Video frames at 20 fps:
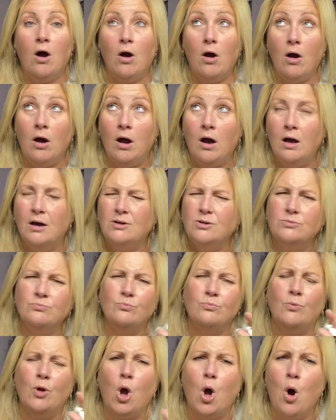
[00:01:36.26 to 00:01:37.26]
uh,
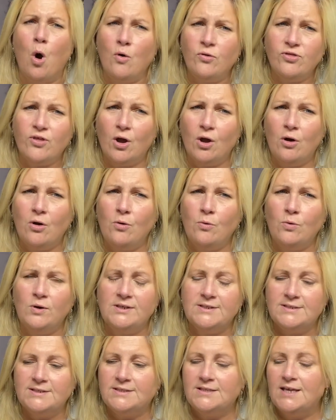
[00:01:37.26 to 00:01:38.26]
Otho
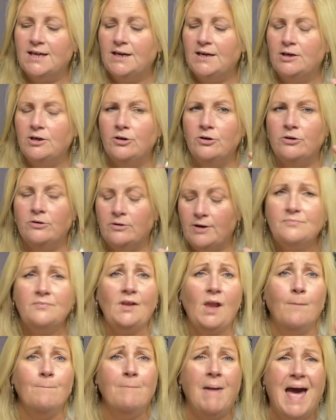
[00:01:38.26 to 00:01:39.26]
was there,
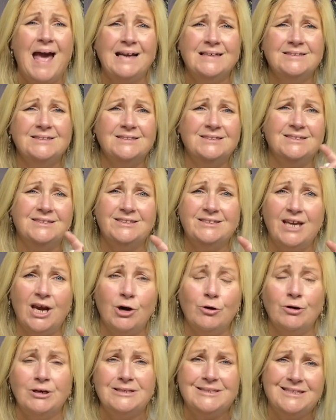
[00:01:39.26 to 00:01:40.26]
Max and
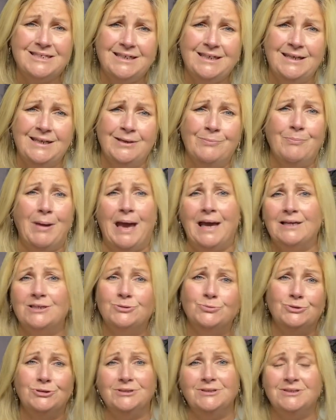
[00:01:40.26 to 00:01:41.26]
Sarah Dean.
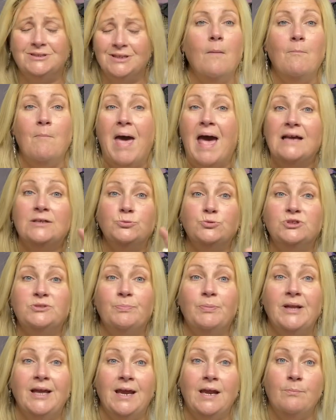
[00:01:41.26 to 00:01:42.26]
Max was Max was
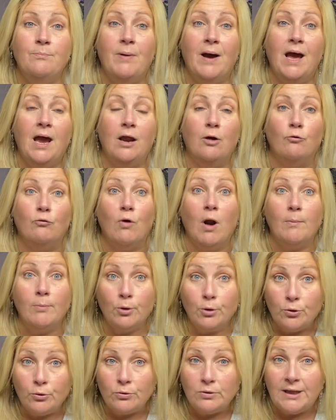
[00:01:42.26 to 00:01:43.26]
played by
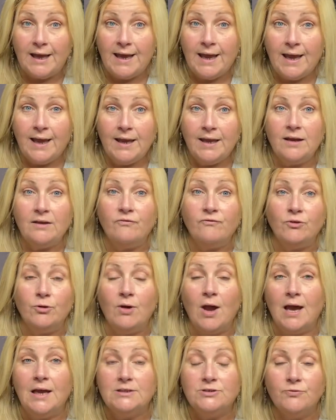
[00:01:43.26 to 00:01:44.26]
Robert Goulet, if you
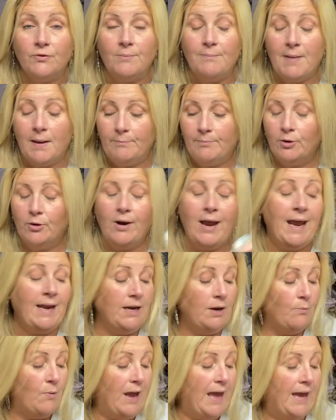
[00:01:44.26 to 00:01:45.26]
guys remember.
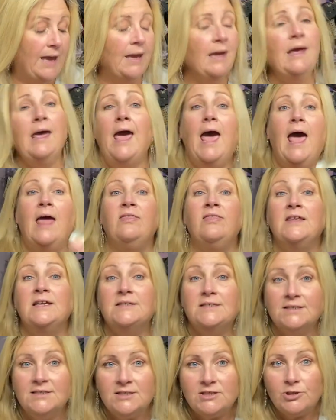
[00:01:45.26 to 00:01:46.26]
Anyway, and
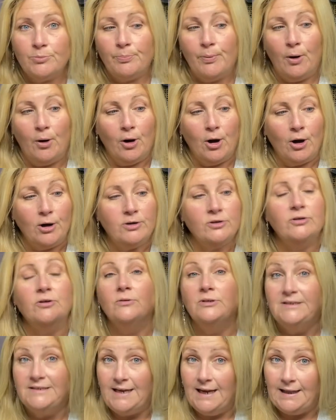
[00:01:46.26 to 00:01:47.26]
this is the part,
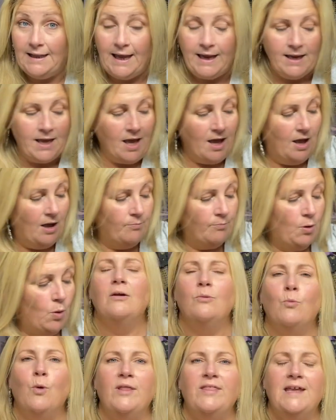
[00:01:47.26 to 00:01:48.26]
Daylight Come,
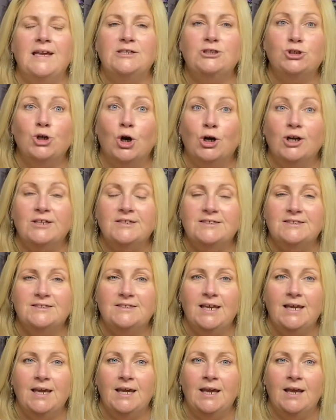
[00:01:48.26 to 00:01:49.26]
when they started
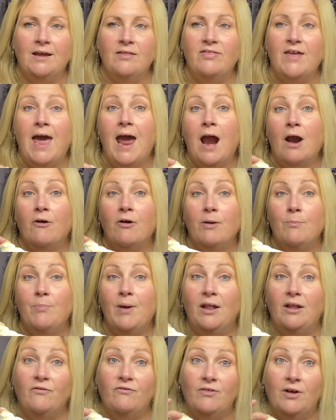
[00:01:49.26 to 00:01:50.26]
singing the Harry
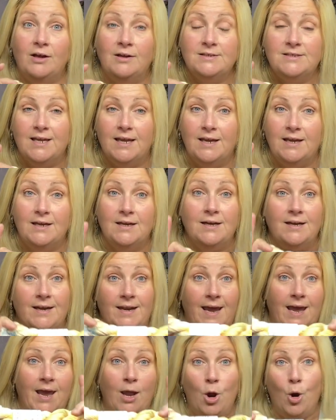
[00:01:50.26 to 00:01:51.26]
Belafonte,
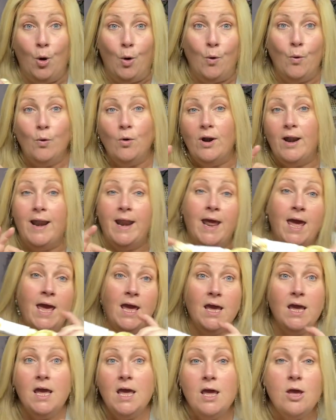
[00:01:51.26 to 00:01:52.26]
Deo,
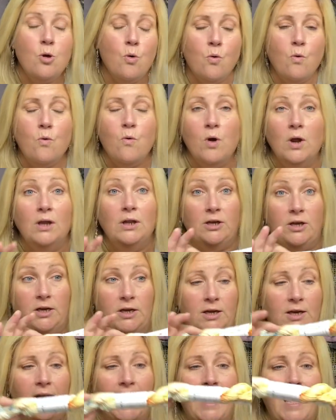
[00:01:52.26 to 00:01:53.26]
Deo,
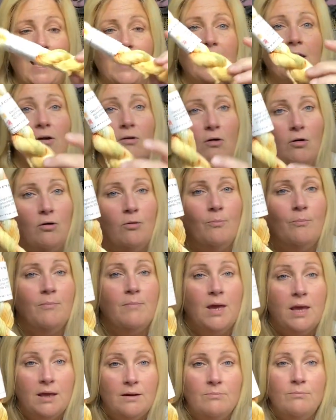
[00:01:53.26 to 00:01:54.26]
Daylight
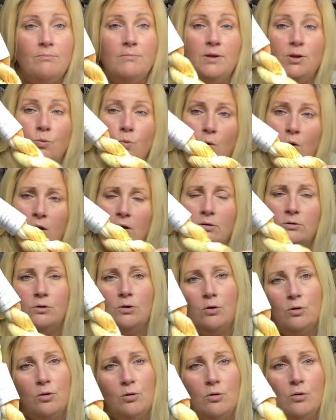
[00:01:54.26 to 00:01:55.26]
Come and me wanna
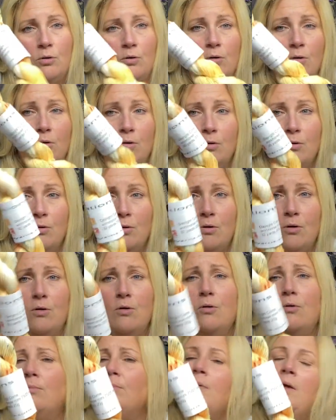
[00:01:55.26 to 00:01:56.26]
go
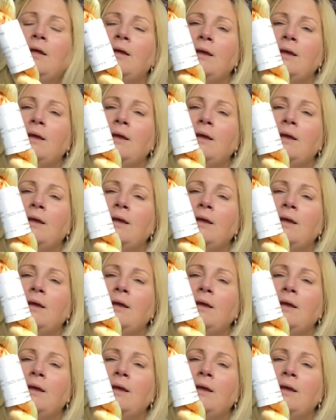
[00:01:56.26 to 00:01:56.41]
home.